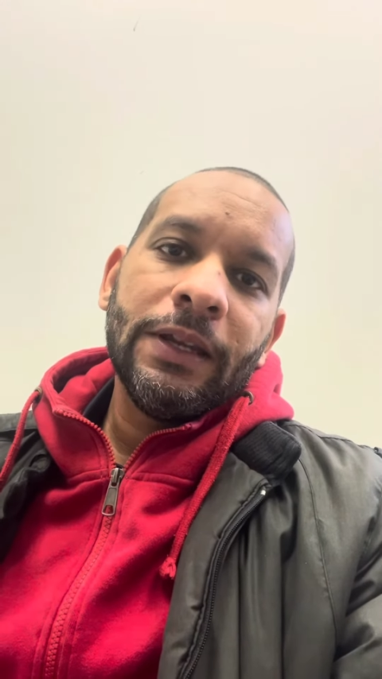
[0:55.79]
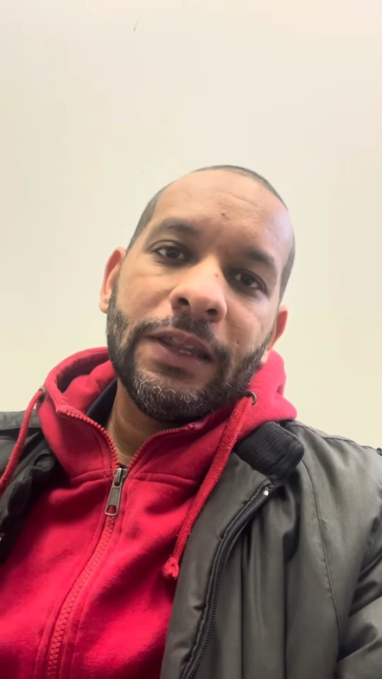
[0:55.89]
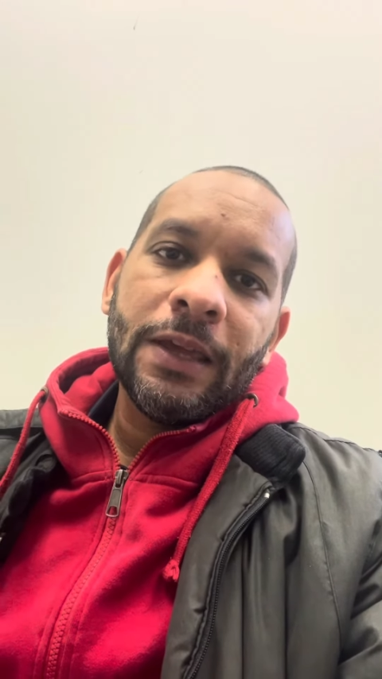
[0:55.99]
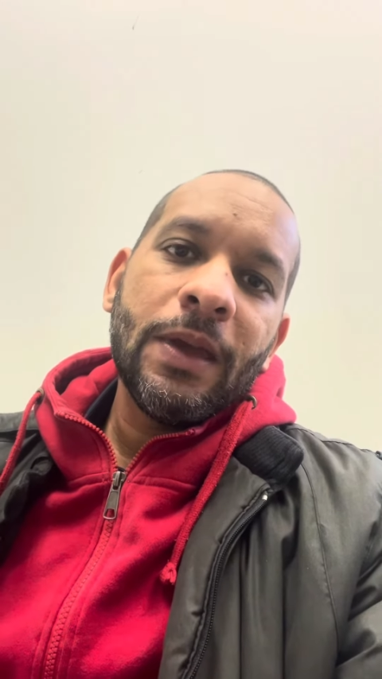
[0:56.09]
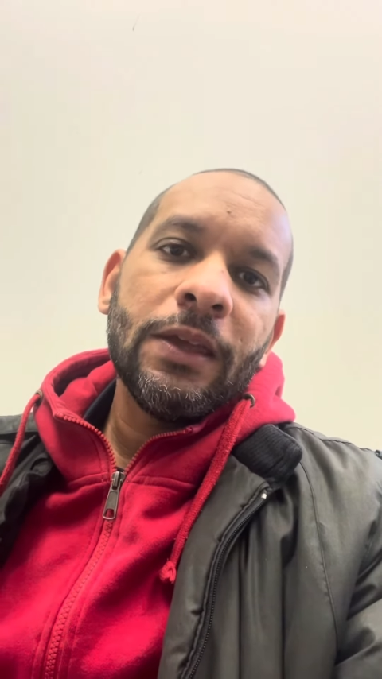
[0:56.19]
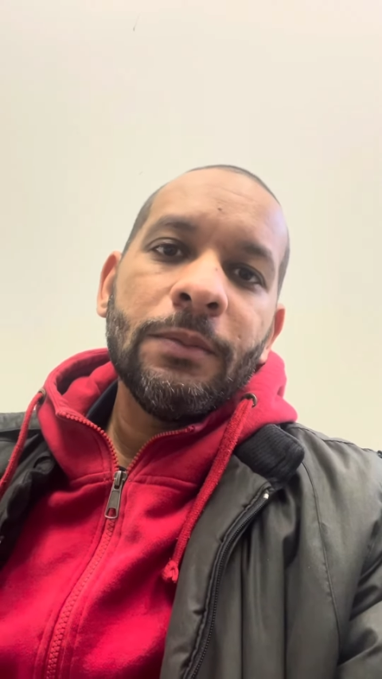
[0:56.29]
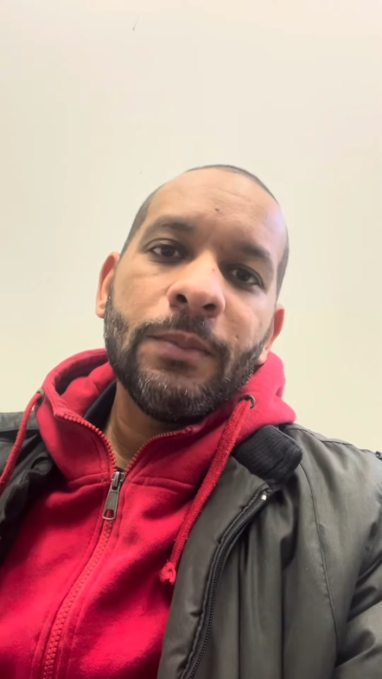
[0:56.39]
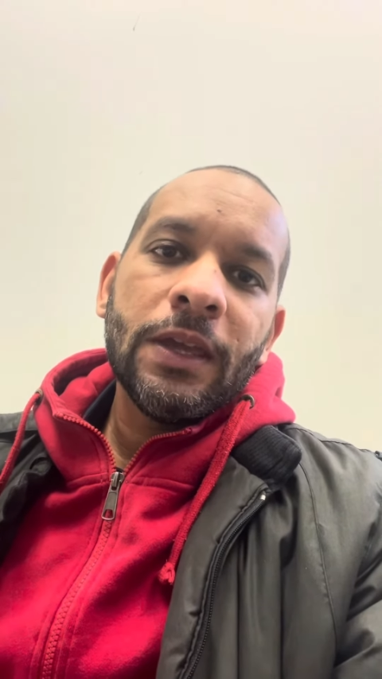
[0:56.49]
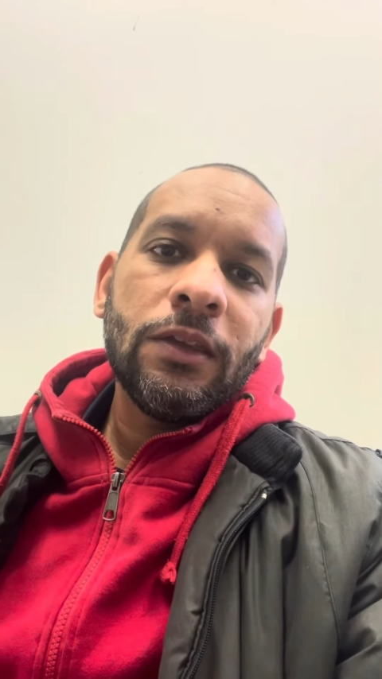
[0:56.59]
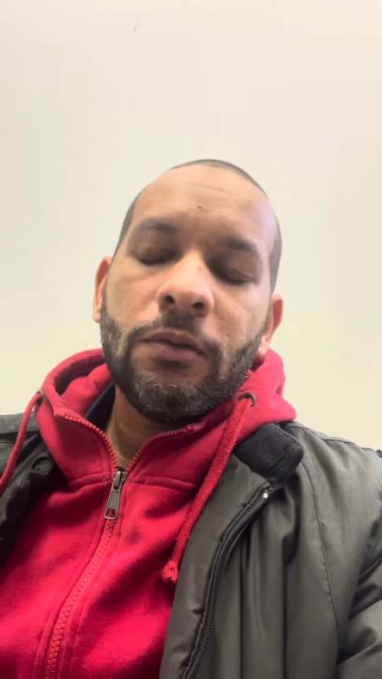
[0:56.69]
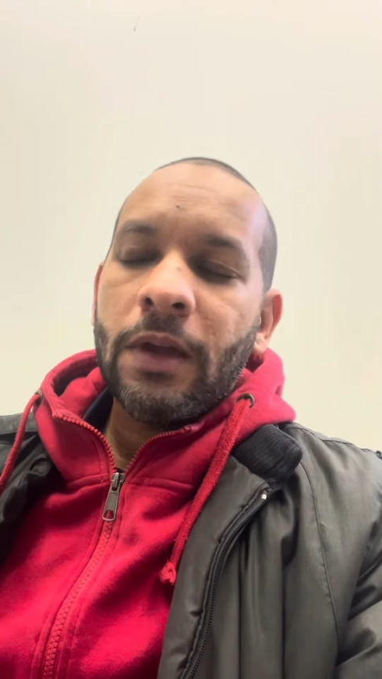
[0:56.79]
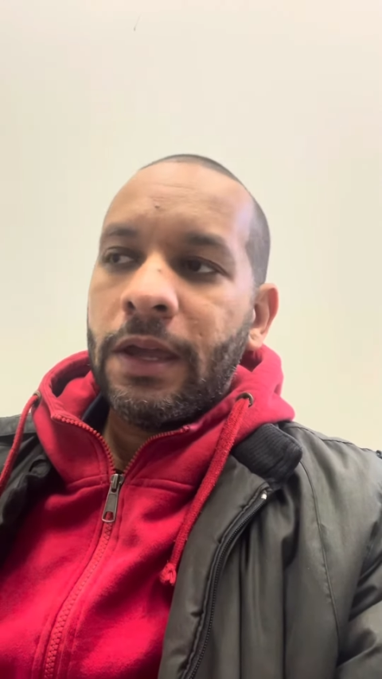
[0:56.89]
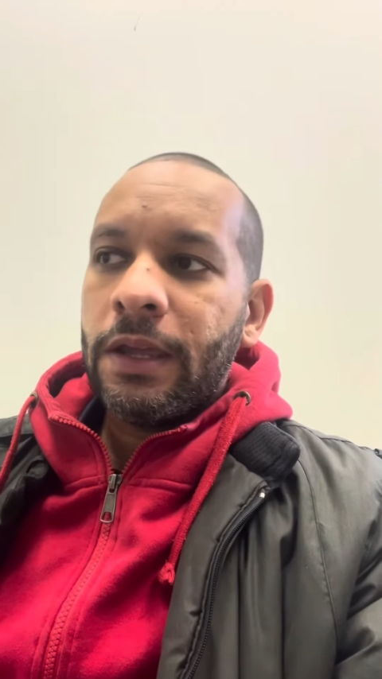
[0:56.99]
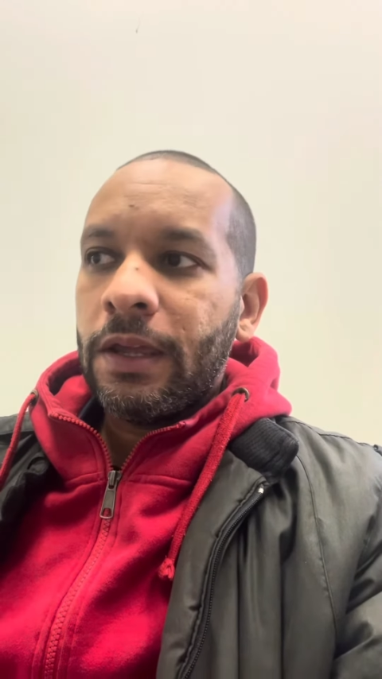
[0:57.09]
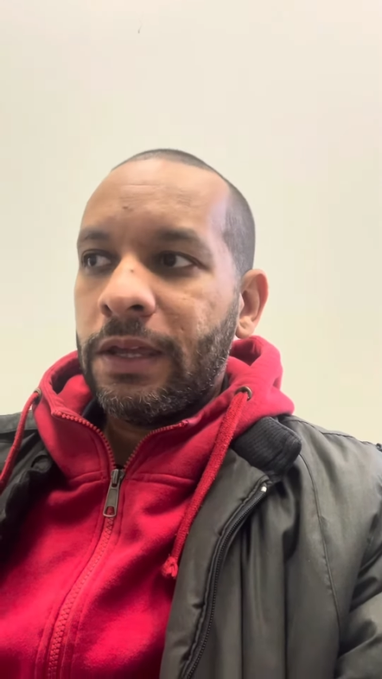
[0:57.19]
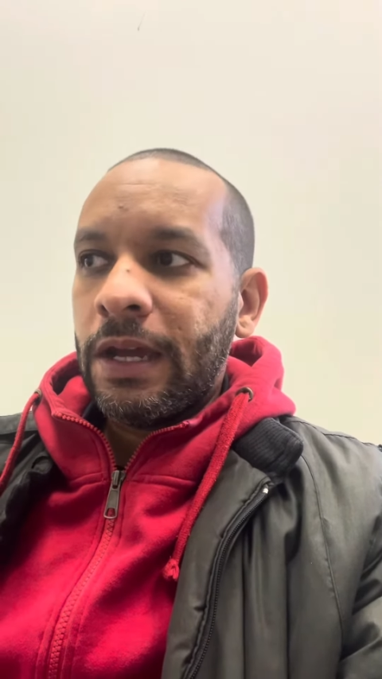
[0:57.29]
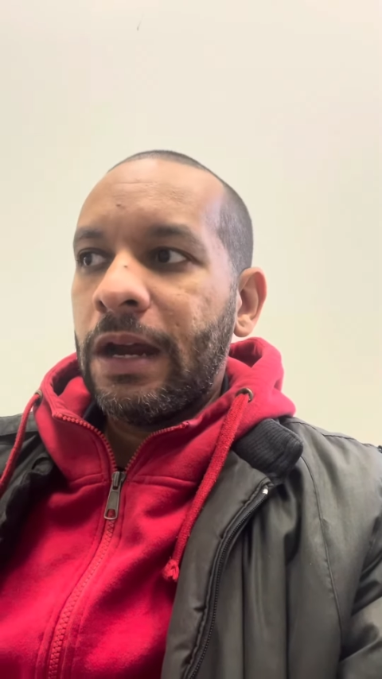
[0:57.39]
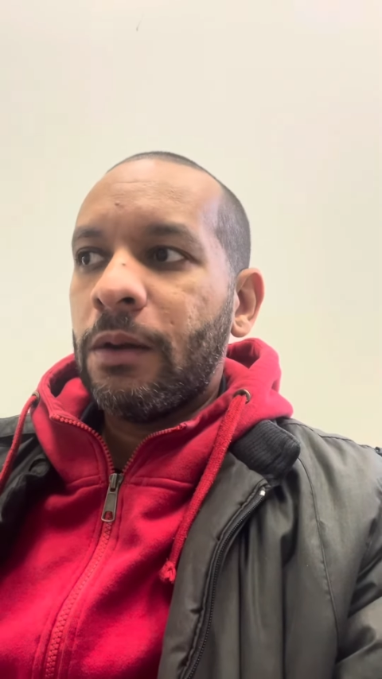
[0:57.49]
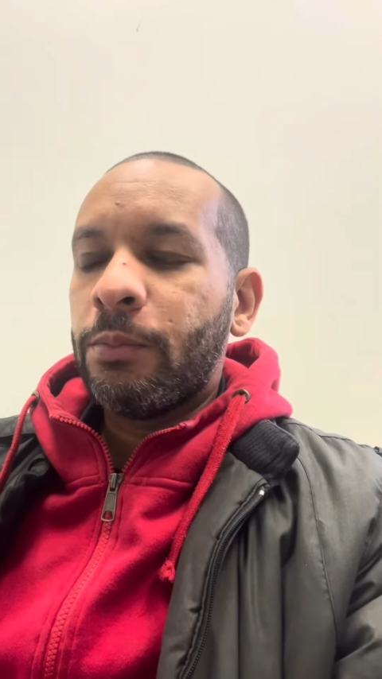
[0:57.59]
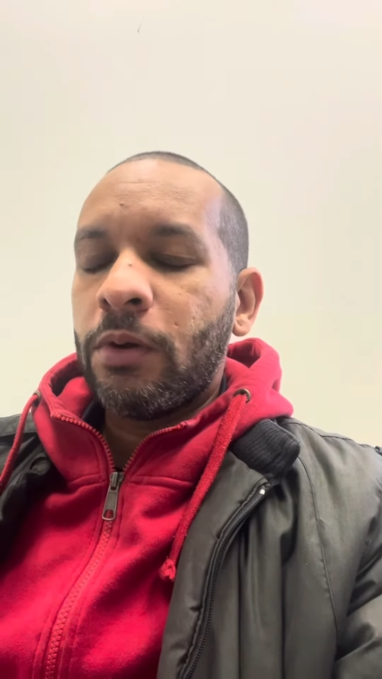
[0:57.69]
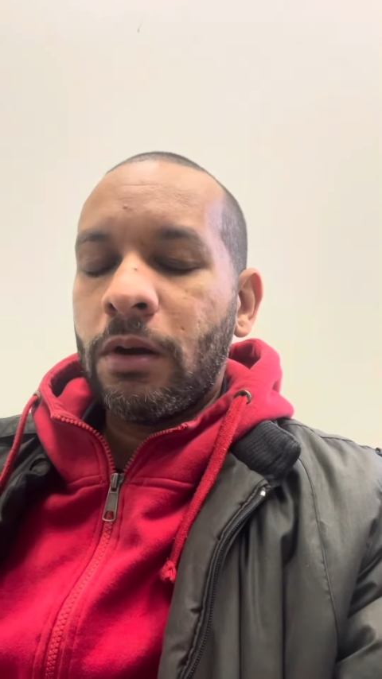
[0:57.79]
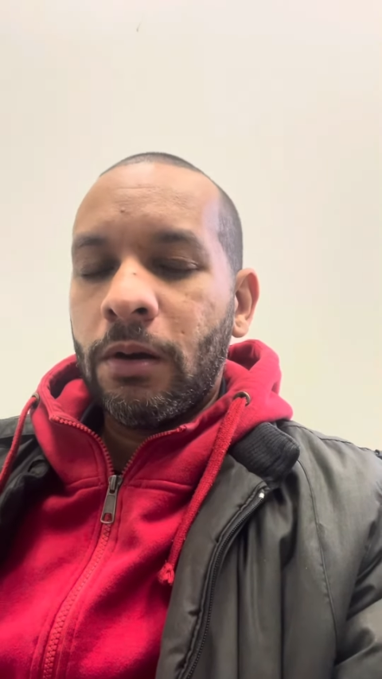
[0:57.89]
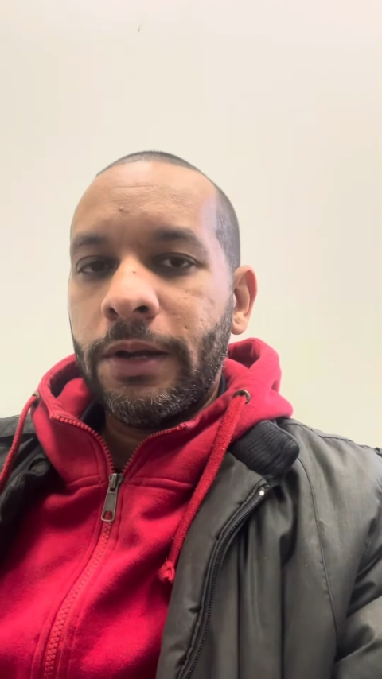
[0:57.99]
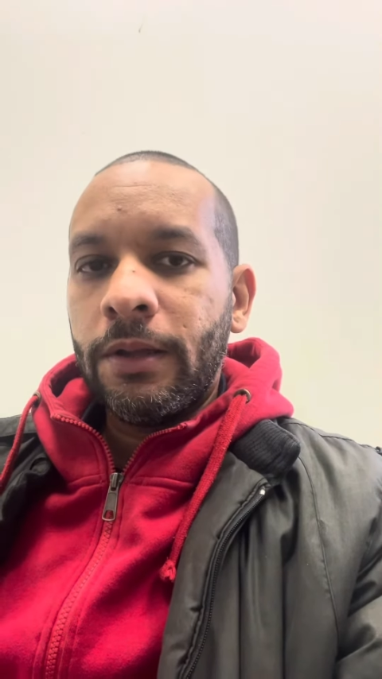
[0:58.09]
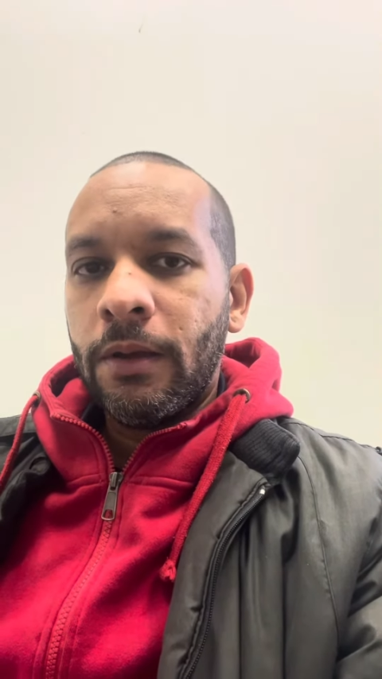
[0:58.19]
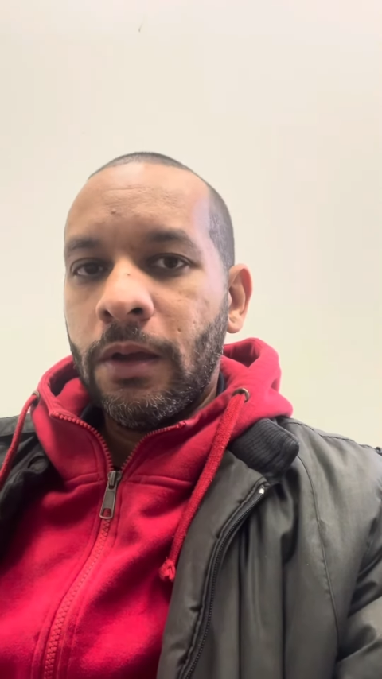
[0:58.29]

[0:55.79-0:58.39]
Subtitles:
they may make you a higher priority.